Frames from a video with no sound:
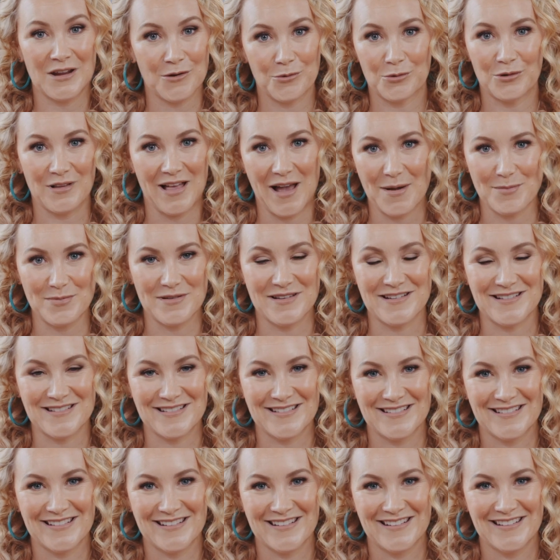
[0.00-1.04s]
it will happen.
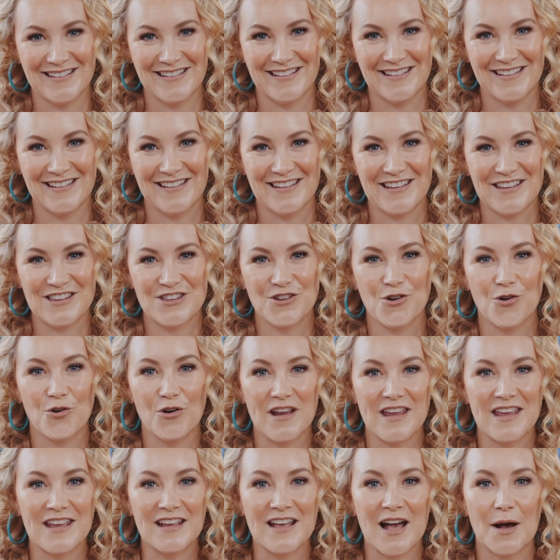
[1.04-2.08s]
Your
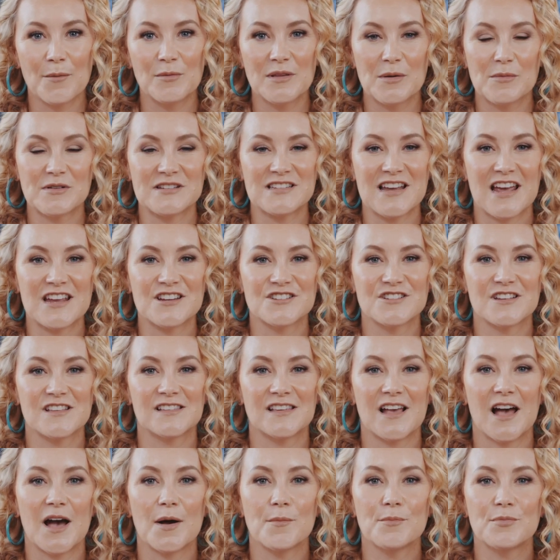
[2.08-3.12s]
income
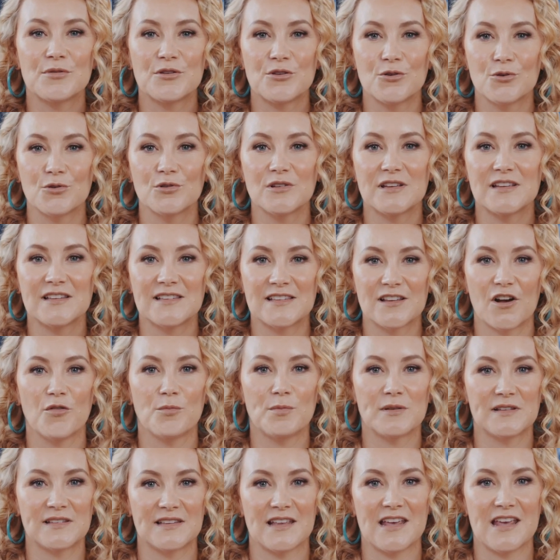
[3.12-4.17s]
limitations are purely
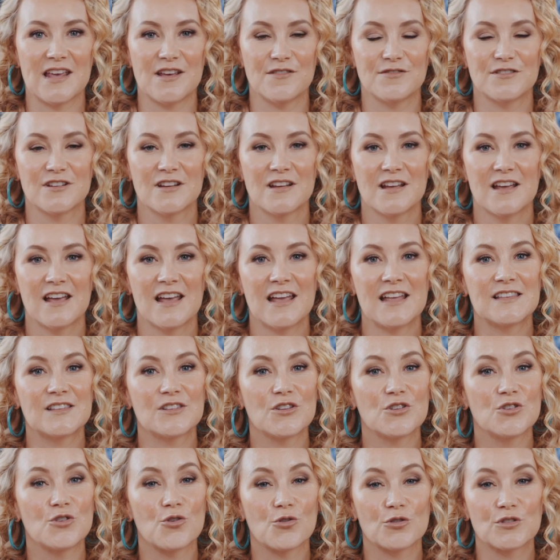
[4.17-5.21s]
self-perceived.
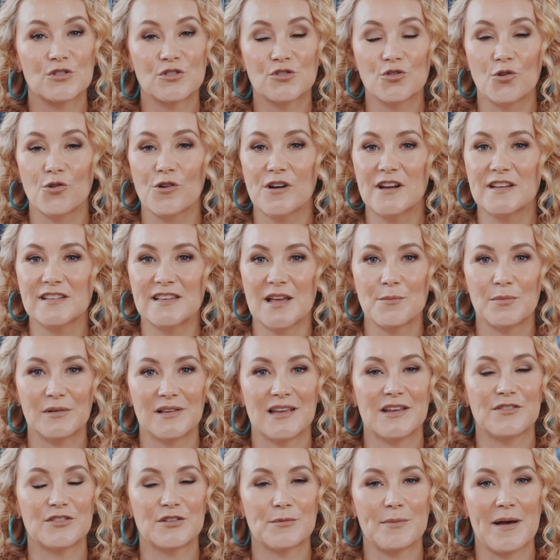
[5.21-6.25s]
It's your stories and
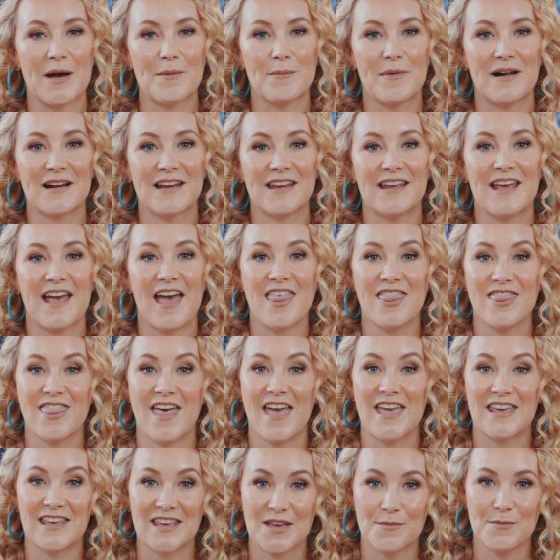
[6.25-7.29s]
beliefs about money, and
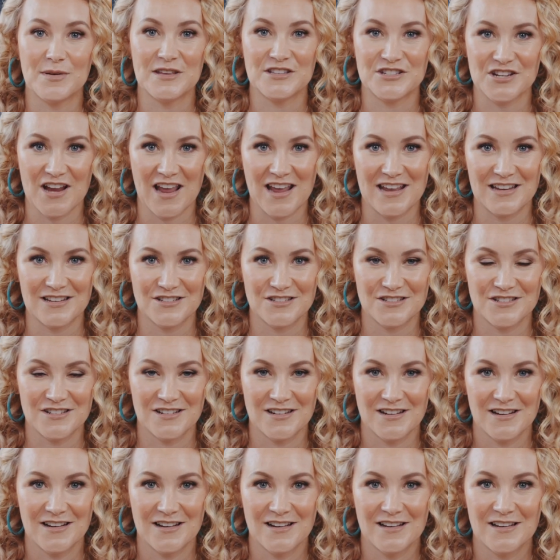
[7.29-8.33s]
they can be changed.
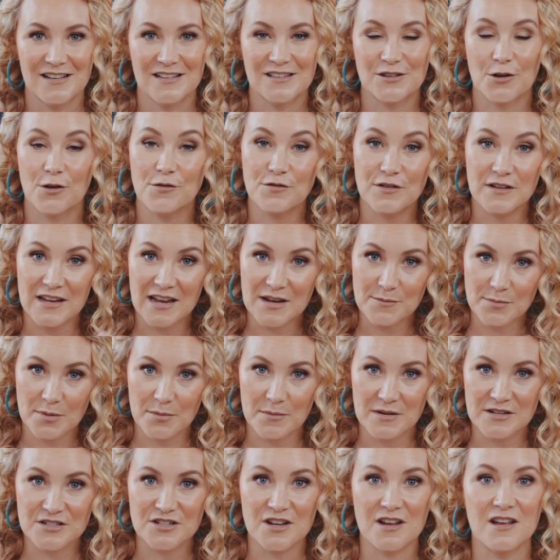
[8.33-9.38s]
So if you need
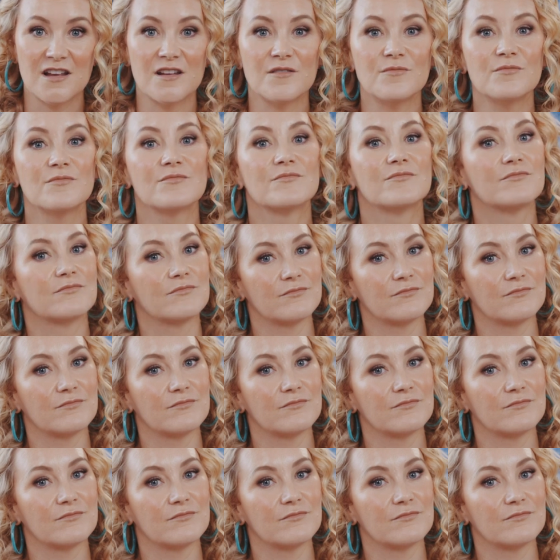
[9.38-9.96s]
permission,